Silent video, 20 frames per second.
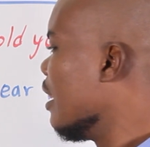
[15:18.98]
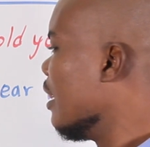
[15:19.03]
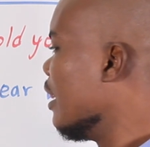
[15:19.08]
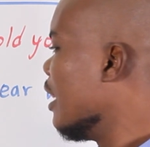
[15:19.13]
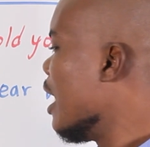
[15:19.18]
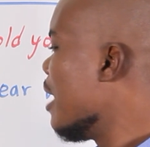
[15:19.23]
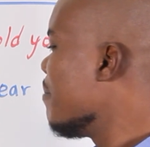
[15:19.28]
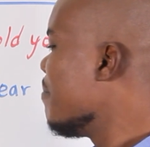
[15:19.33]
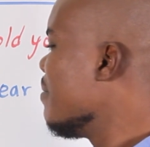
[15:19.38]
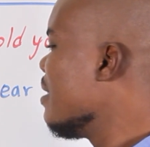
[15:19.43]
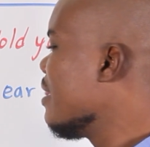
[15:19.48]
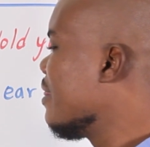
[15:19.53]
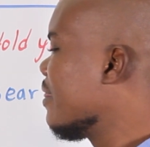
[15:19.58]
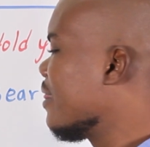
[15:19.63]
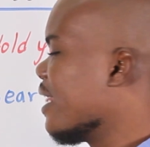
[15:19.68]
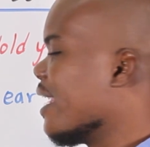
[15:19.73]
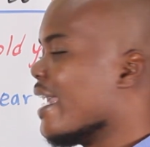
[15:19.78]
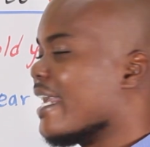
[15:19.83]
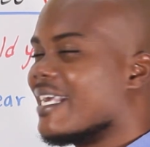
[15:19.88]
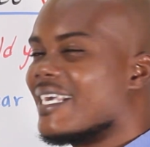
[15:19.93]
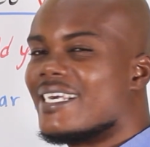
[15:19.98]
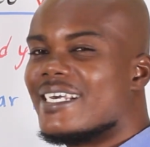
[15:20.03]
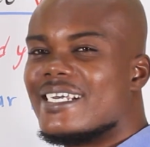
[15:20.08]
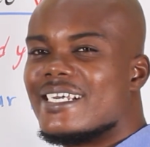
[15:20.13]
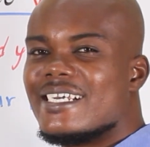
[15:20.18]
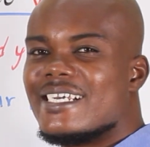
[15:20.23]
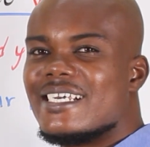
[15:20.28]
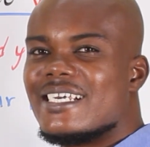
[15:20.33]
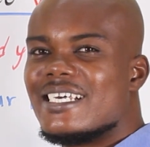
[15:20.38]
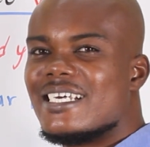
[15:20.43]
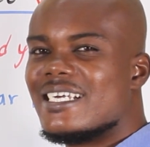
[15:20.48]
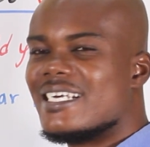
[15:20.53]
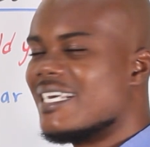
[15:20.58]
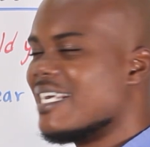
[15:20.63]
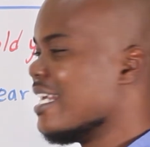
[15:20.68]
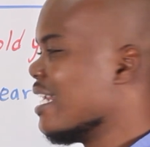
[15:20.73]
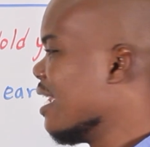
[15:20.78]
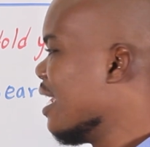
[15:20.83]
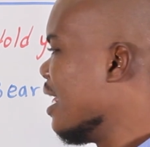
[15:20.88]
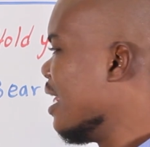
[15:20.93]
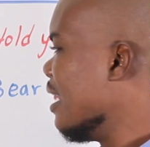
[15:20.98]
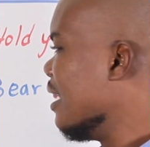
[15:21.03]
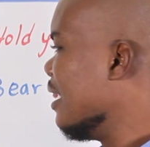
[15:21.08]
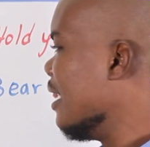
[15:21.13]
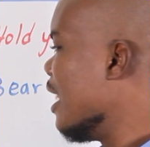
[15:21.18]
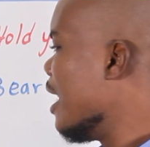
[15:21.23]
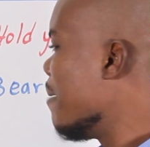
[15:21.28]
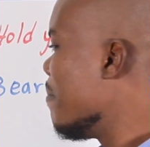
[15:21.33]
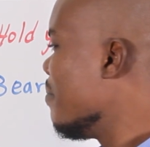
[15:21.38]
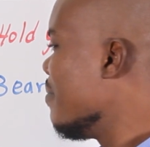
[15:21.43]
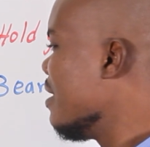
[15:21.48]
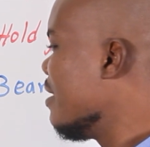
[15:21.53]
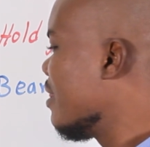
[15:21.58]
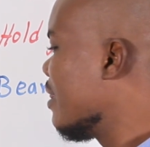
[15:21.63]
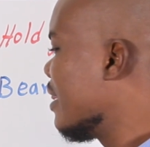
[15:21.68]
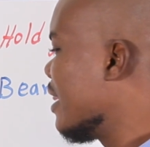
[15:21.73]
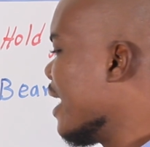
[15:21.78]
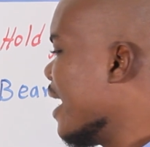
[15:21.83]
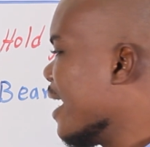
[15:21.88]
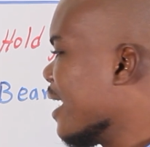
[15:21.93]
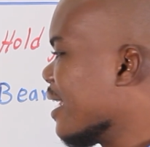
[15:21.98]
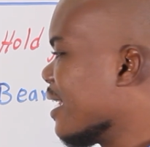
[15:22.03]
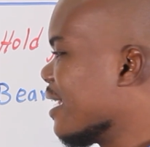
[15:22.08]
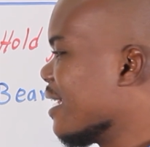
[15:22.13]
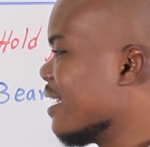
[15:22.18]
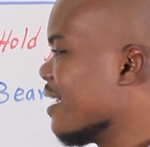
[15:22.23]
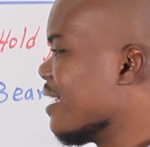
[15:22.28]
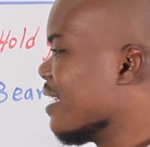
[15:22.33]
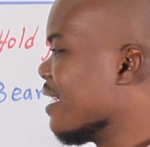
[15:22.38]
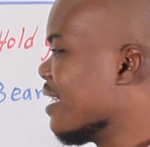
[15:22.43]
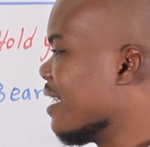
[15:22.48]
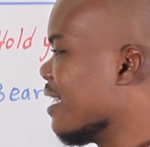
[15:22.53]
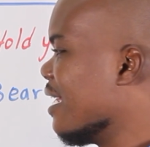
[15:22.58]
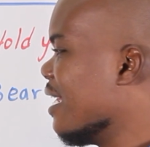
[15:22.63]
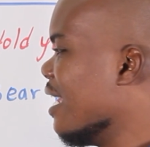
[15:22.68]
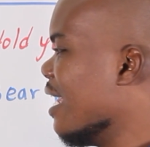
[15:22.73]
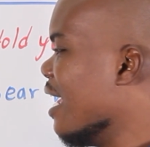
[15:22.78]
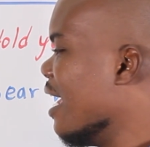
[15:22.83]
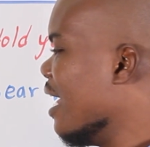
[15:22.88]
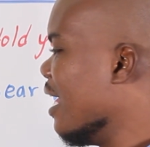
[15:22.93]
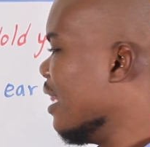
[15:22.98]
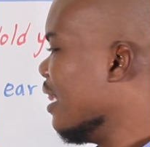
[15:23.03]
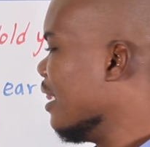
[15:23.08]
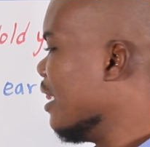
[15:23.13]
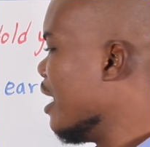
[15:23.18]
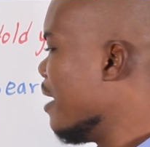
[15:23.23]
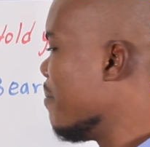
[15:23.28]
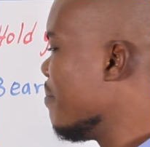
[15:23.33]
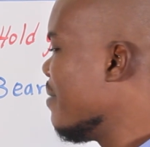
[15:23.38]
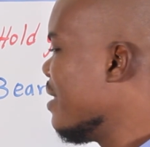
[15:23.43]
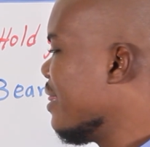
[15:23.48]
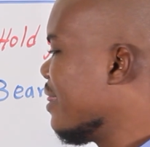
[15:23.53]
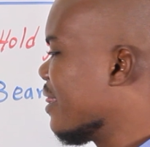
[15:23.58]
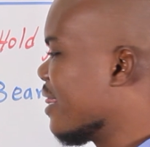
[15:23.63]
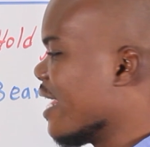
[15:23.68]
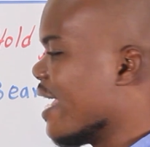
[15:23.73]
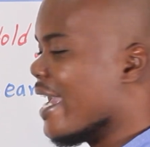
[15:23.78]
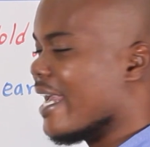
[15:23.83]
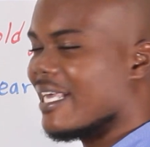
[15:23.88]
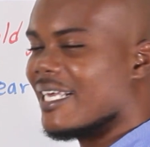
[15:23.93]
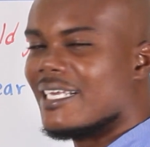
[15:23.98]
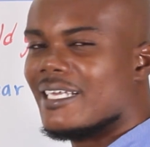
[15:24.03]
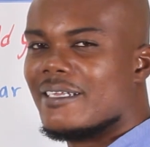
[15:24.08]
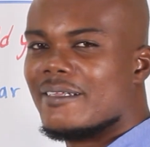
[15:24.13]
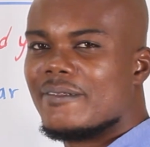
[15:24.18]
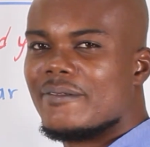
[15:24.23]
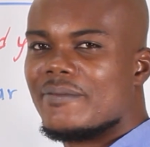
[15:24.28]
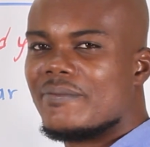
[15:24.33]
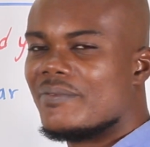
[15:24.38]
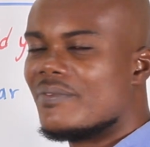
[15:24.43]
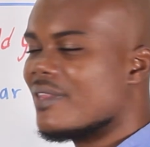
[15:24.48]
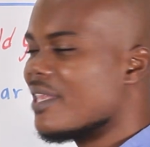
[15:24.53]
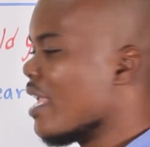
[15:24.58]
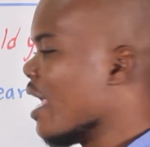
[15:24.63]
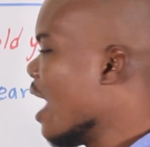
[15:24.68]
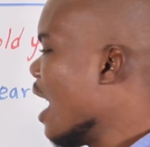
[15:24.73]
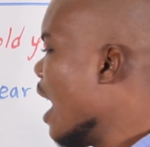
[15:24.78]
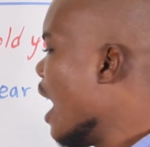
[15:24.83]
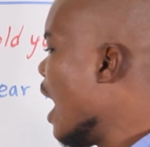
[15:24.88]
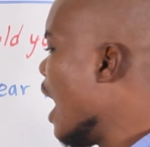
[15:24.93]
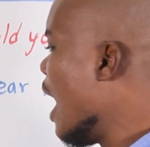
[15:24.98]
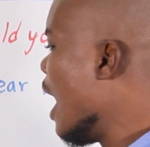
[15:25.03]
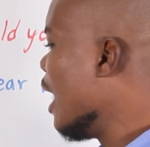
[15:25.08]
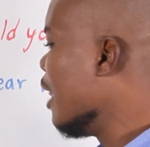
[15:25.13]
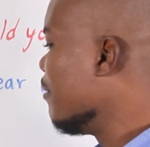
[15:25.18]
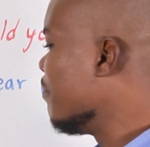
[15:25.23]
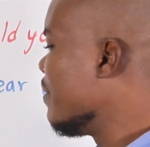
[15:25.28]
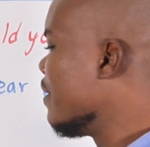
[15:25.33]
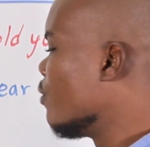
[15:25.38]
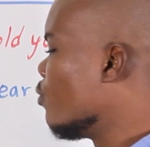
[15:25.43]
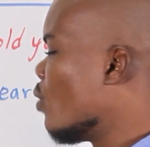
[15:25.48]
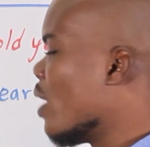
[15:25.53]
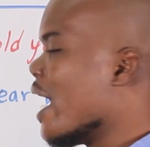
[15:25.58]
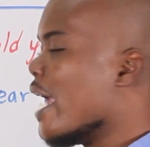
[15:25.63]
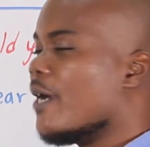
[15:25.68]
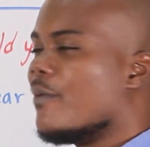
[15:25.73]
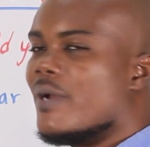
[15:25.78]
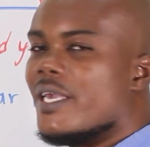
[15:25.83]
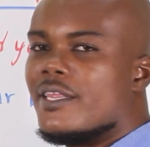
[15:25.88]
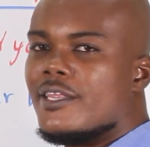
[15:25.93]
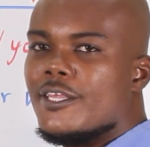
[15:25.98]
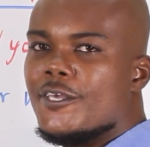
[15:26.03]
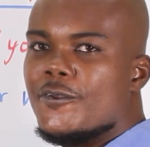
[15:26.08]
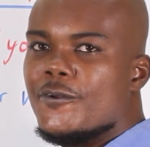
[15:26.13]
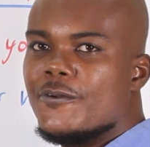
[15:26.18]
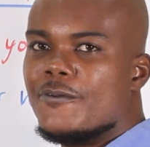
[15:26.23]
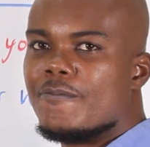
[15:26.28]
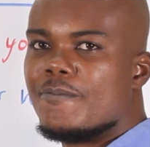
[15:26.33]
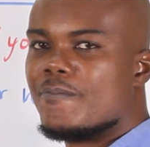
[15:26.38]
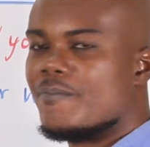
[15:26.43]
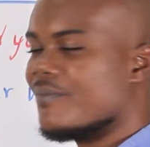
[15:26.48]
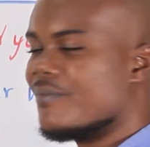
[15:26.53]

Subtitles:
Let me think. Let me think. Let me think. I'll be right with you.